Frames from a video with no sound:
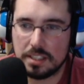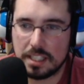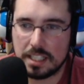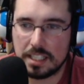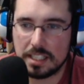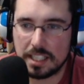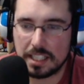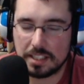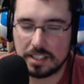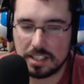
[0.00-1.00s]
than he
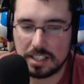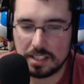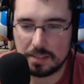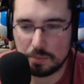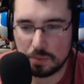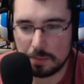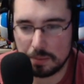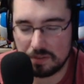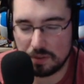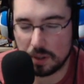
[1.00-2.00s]
liked the one
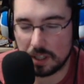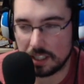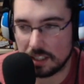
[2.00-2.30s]
before it.